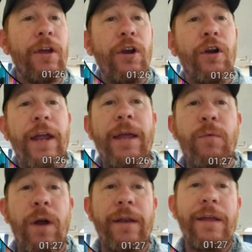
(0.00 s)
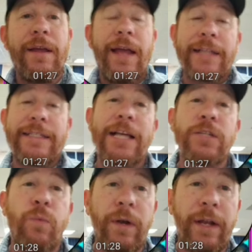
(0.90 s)
Her A1 attacks
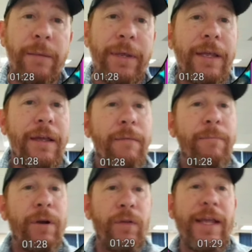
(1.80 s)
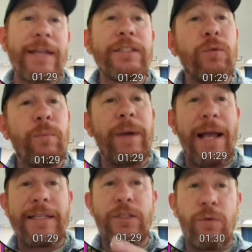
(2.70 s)
one enemy, but only has a
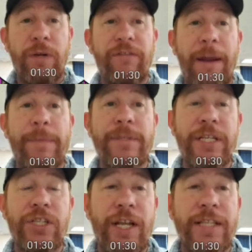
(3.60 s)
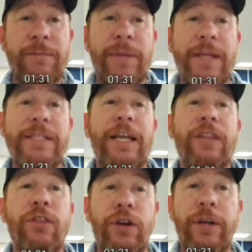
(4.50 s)
25% chance of placing a
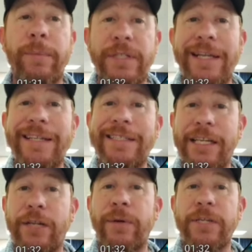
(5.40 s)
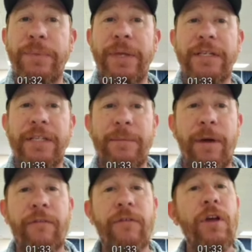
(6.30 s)
30% decreased speed debuff.